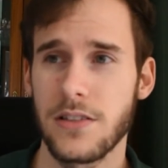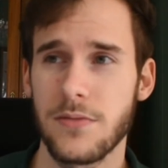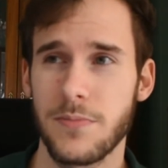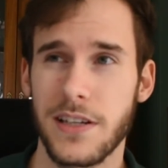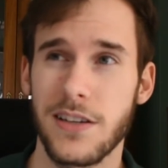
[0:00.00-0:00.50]

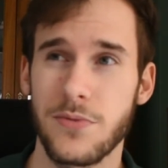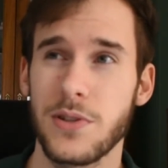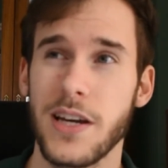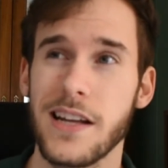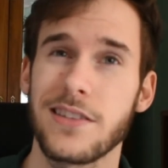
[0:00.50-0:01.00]
because when
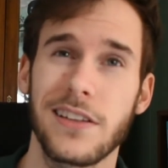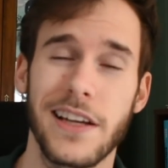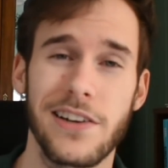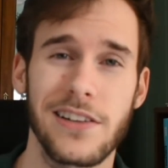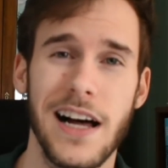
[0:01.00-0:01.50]
you get into the
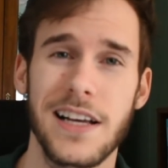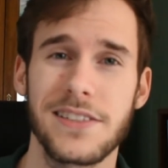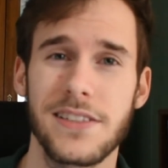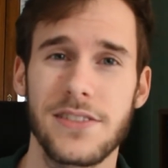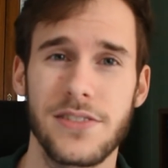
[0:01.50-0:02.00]
later
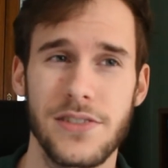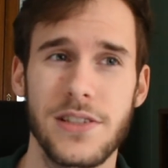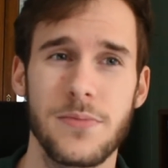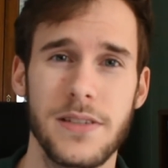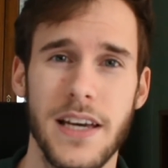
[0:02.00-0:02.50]
classes, your
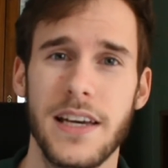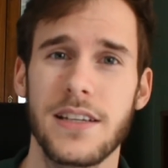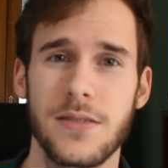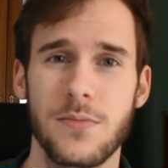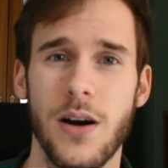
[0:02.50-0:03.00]
GPA
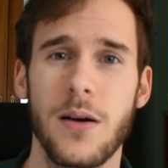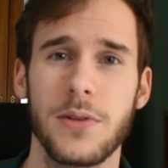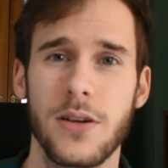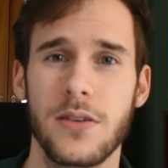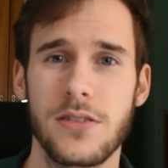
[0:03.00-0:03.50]
is
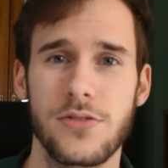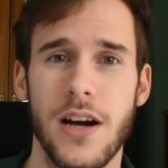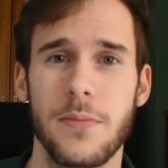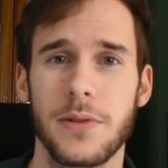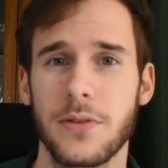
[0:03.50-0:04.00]
probably going to
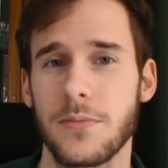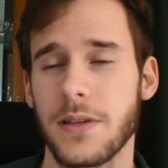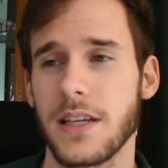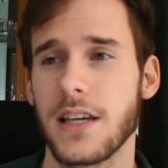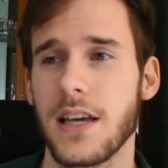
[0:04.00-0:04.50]
drop a little
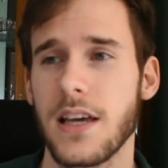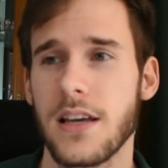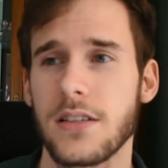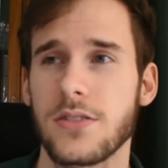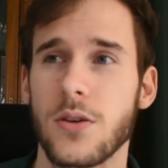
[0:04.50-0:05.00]
bit.
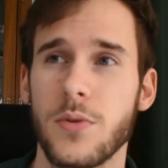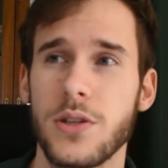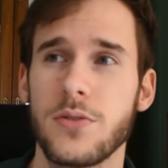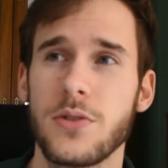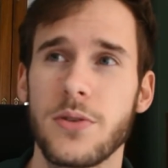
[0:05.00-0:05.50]
So when
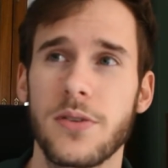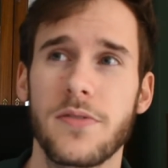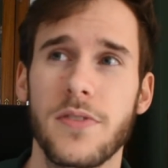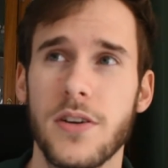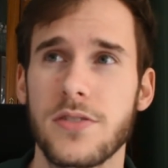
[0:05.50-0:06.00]
you do
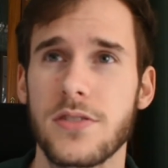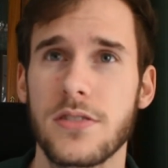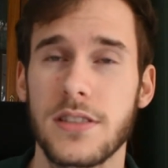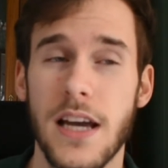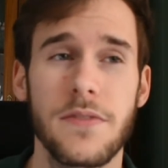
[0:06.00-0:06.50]

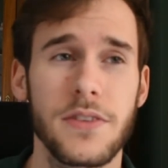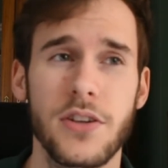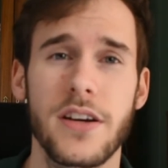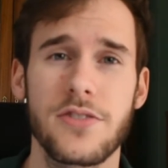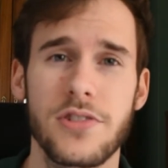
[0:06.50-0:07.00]

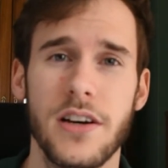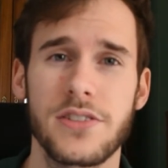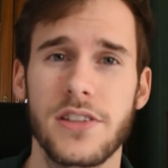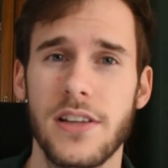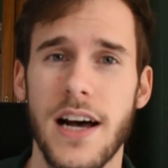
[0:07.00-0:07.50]
definitely your
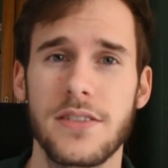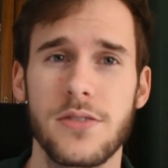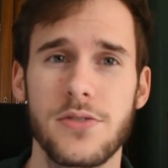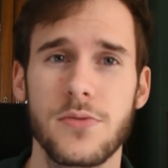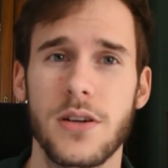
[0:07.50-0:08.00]
introduction
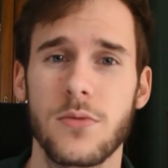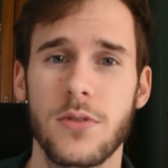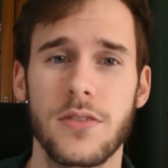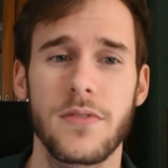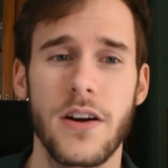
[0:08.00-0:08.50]
classes, you want to
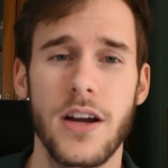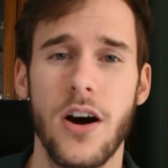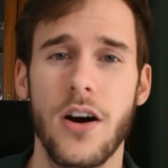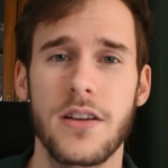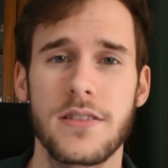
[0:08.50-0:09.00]
work very
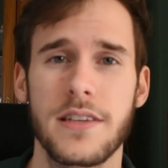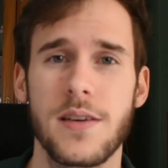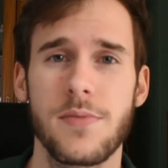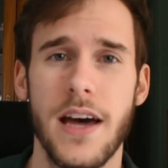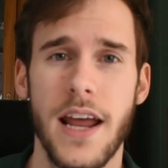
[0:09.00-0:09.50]
hard to
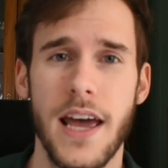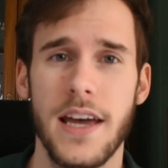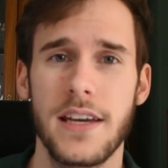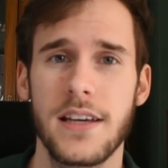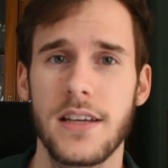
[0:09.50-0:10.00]
keep that
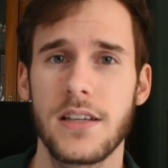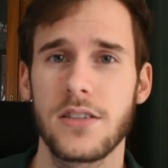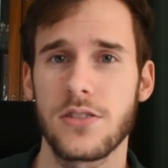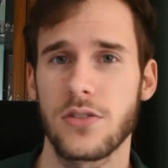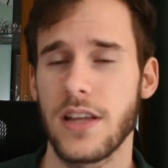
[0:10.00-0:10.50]
A,
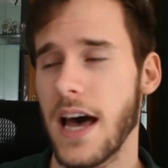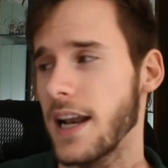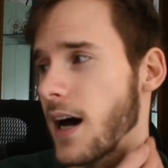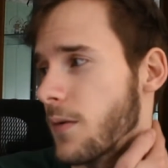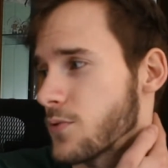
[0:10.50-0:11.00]
so that
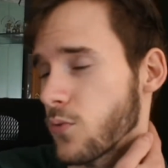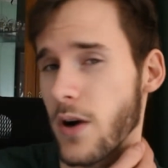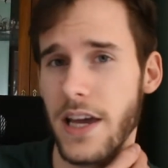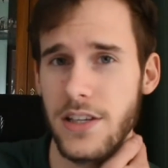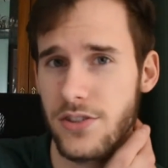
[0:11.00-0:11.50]
helps
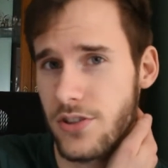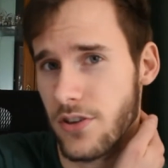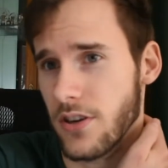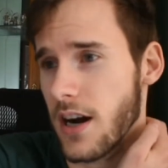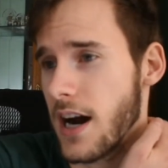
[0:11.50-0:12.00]
weighs
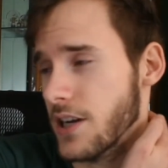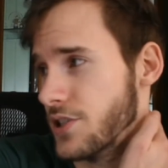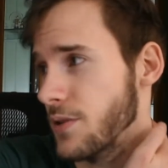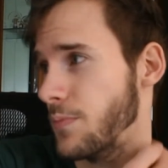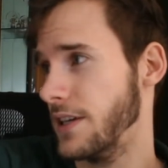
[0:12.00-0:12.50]
your
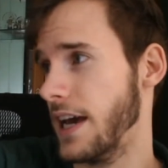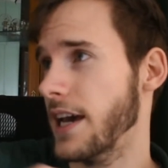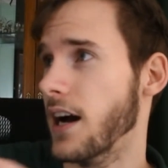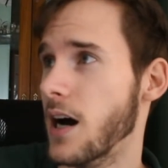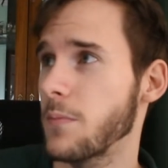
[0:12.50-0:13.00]

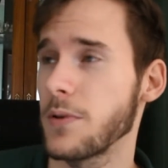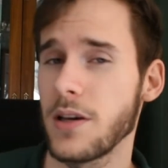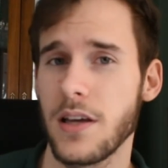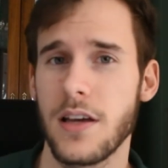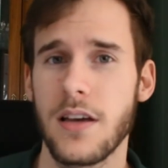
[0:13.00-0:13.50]
GPA up,
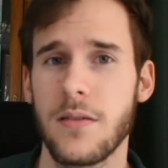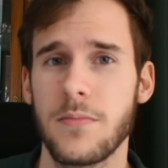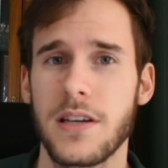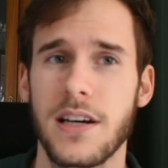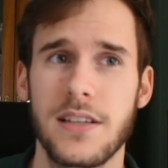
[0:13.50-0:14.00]

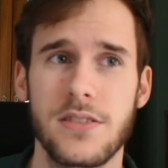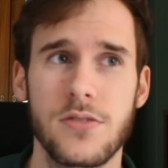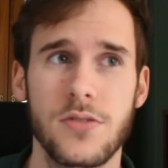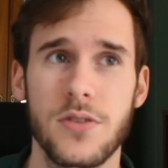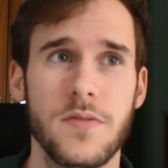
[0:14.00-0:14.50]
because
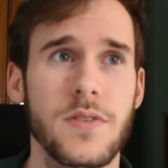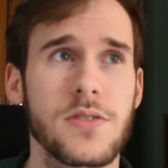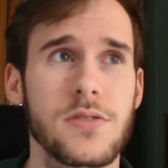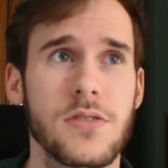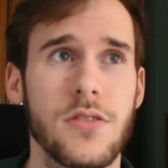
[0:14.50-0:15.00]
those
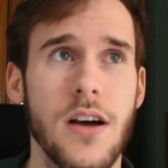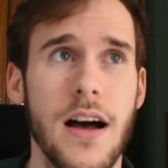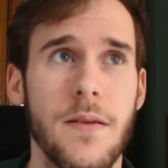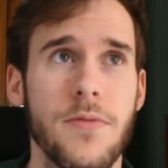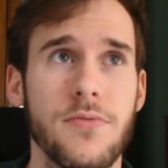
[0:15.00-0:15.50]
first
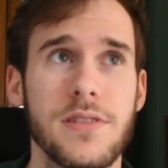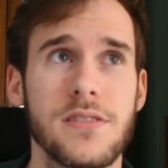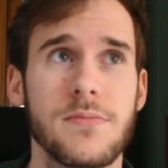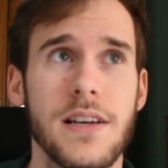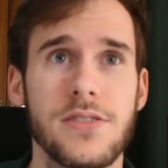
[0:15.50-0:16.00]
3
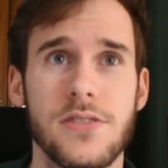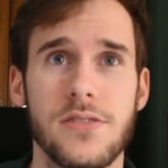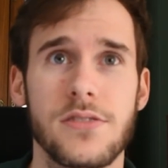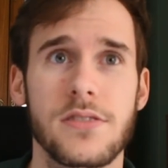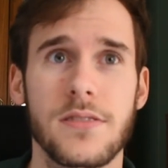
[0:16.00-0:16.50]

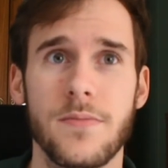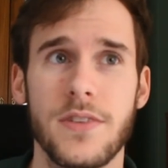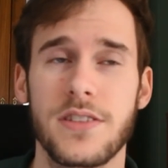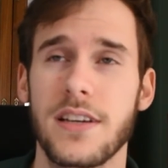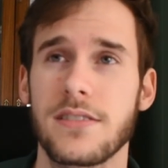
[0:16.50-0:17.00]
semesters,
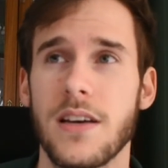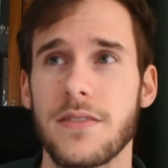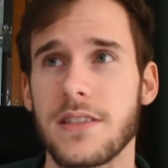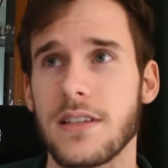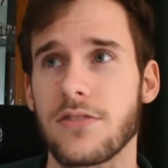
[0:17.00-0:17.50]
you take
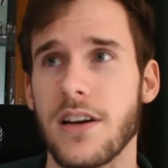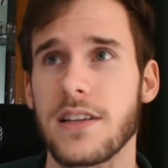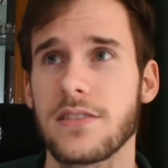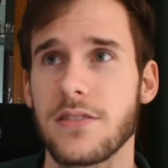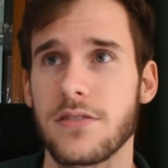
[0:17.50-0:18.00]
17
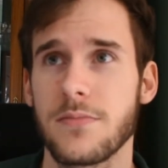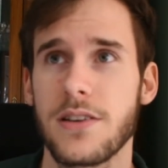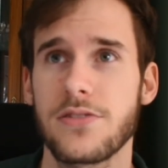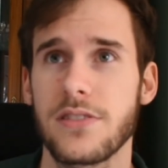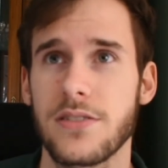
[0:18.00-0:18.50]
credits each
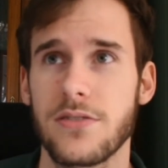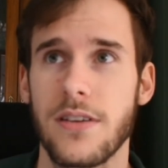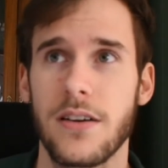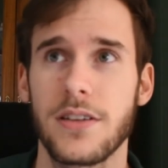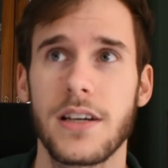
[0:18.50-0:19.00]
semester, that's
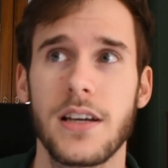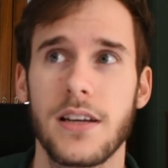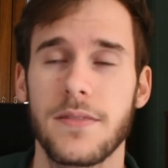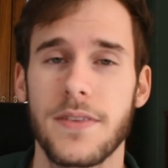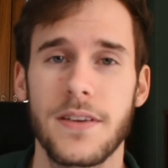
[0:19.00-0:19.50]
around
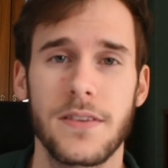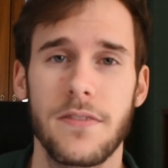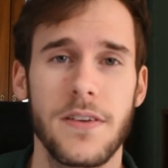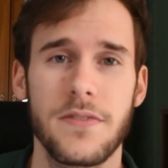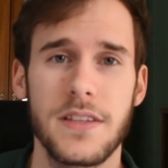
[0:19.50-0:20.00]

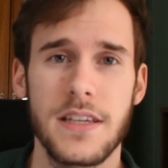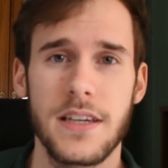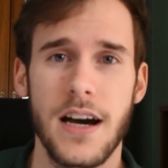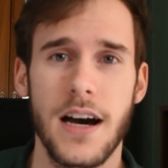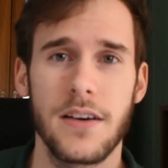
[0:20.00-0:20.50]

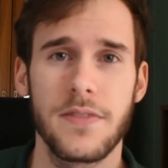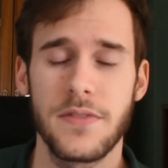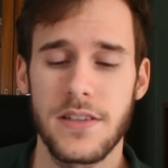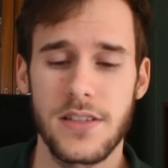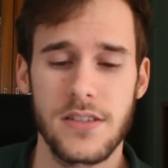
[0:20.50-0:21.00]

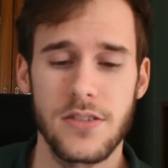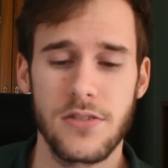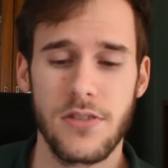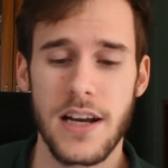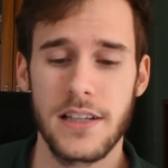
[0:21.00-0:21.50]
50-60
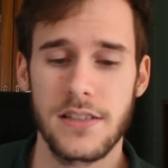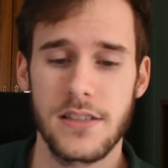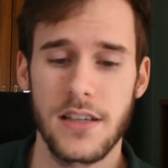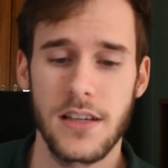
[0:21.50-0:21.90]
credits.